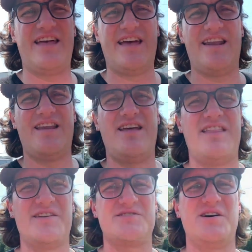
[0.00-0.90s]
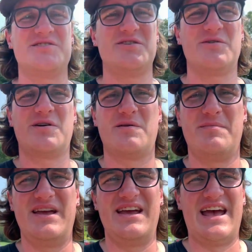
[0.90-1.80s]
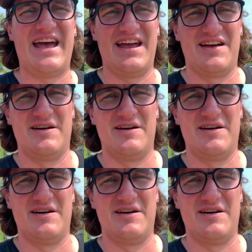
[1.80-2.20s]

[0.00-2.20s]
then there's also going to be a